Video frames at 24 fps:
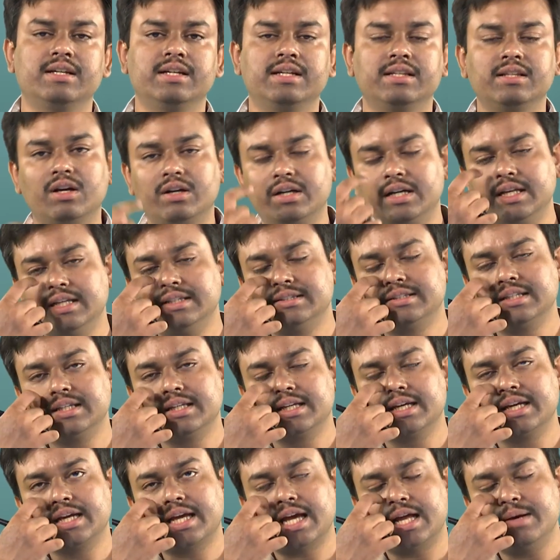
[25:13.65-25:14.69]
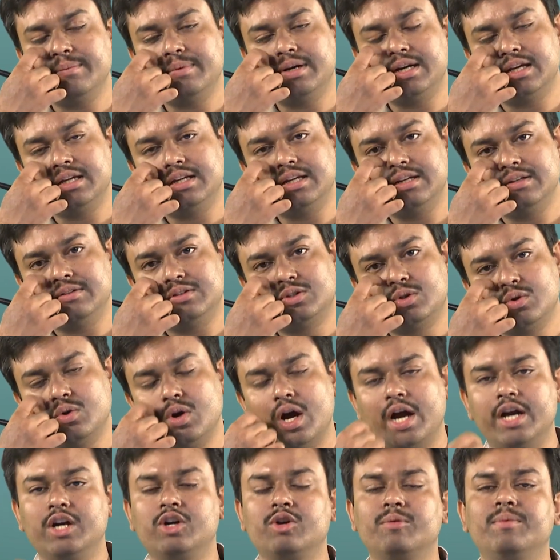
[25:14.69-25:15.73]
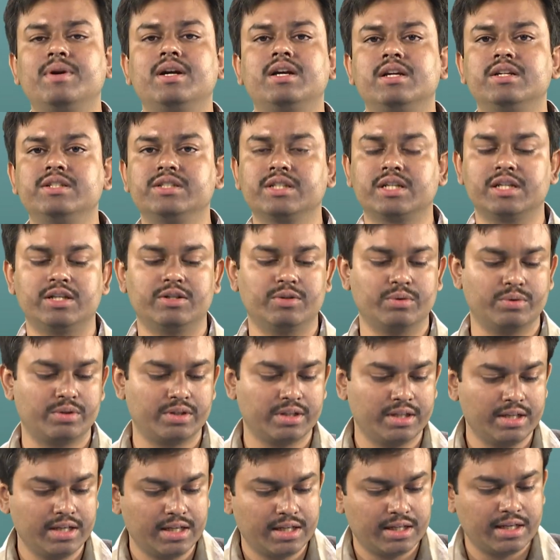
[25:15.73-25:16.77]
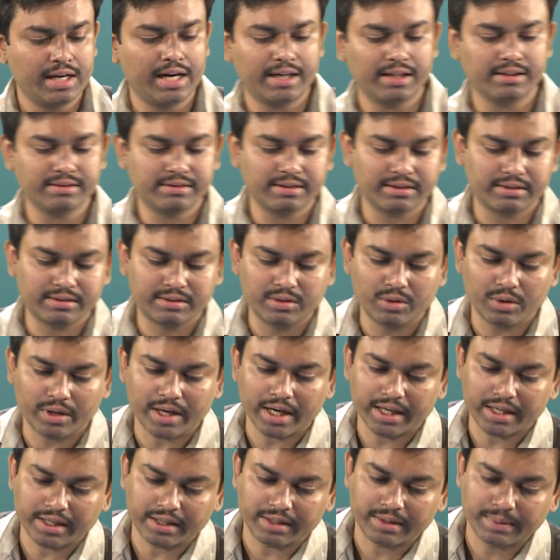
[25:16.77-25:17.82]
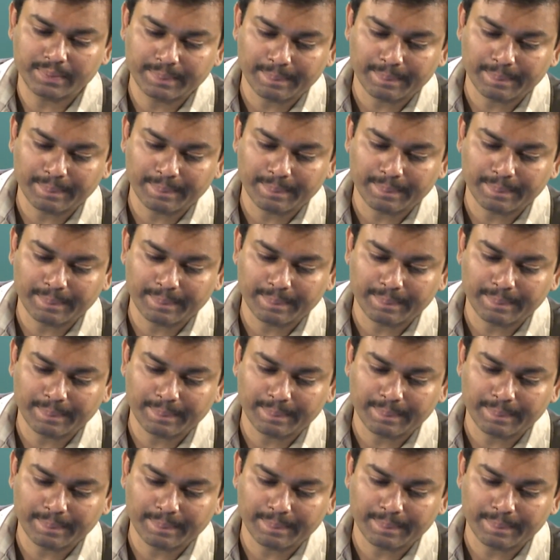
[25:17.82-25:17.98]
Now, dezinking can be done through hydrometallurgical route. Let us just look at it.